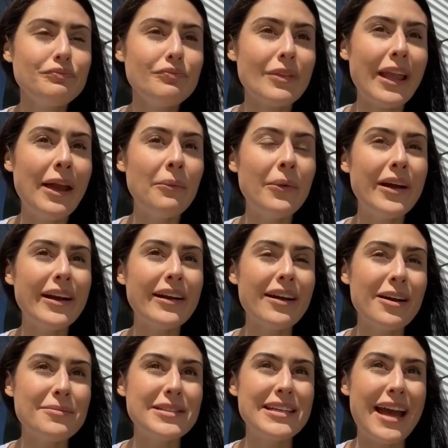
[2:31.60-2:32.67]
what it
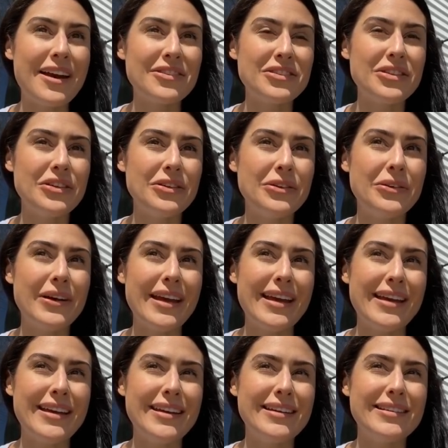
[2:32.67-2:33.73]
comes down to
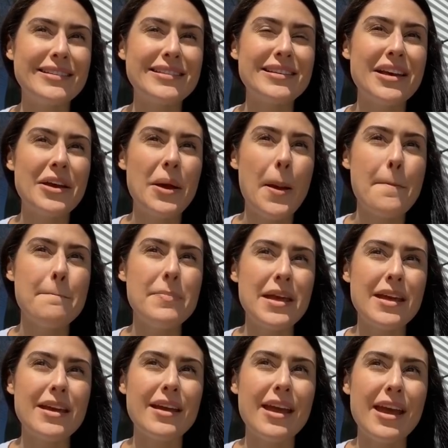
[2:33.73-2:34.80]
is
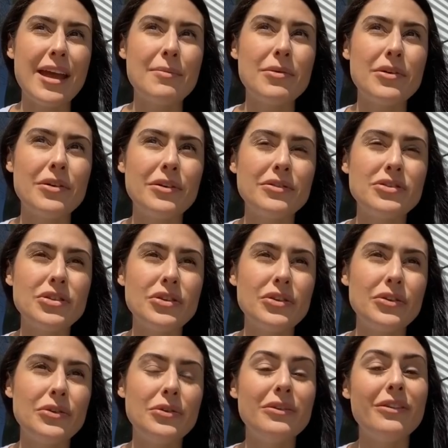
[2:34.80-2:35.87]
being able
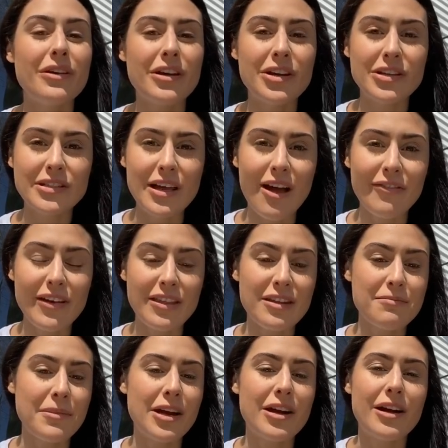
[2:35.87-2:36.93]
to look yourself in the
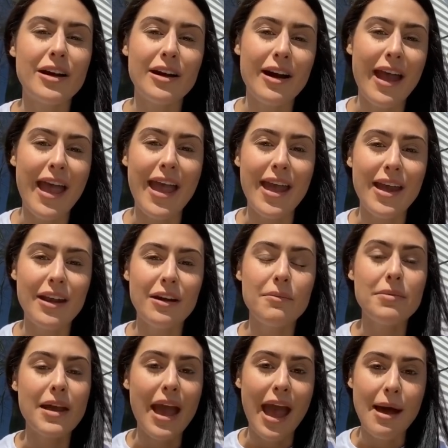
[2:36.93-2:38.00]
mirror and
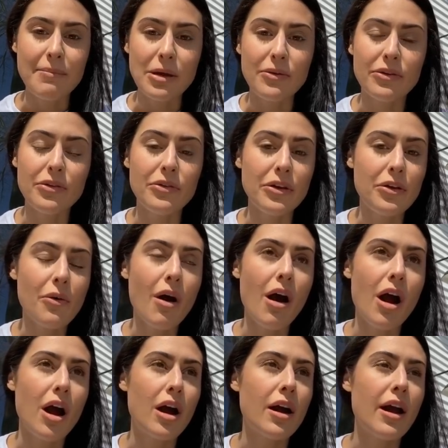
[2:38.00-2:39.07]
be happy with who you
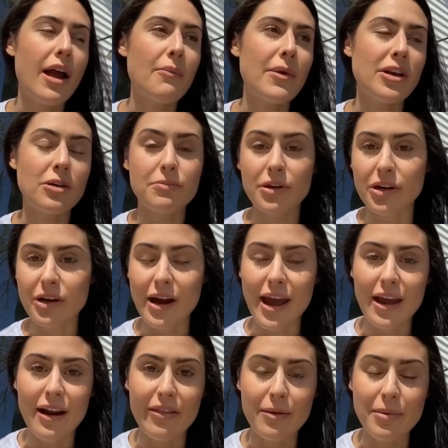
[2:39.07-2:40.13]
are when you put your
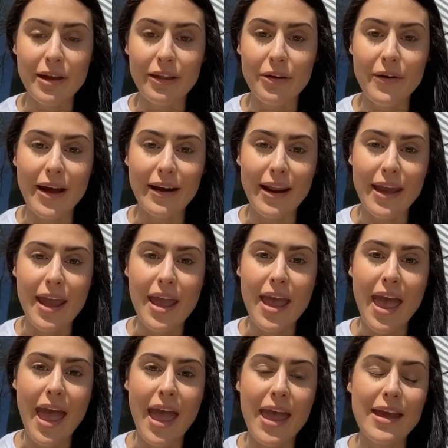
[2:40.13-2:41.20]
head on the pillow at night.
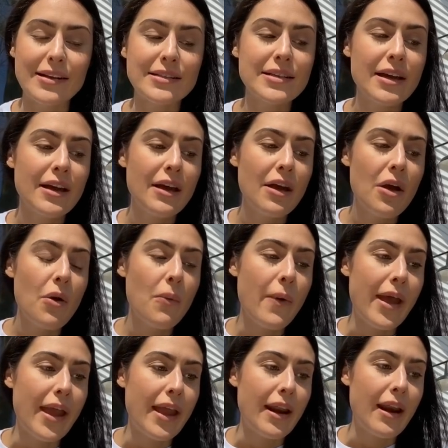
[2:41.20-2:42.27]
And
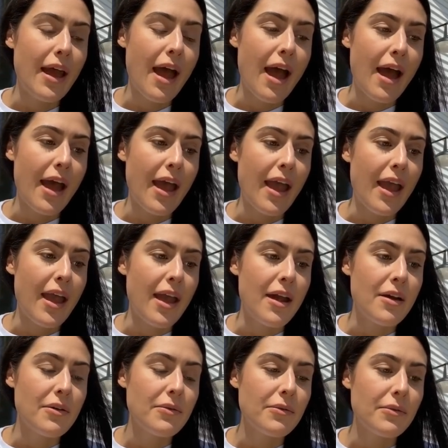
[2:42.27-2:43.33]
when
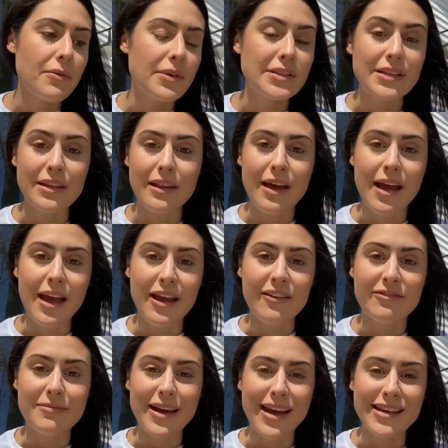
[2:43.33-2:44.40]
I was in the height
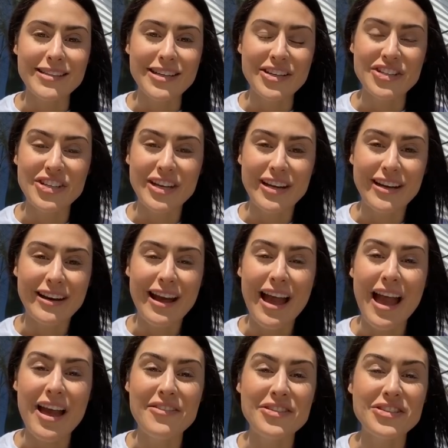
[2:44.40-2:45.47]
of my addiction,
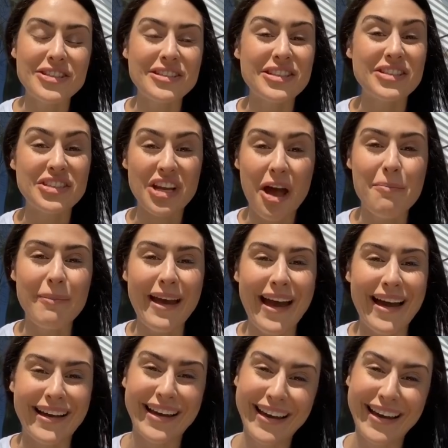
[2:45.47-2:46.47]
I was just a scumbag,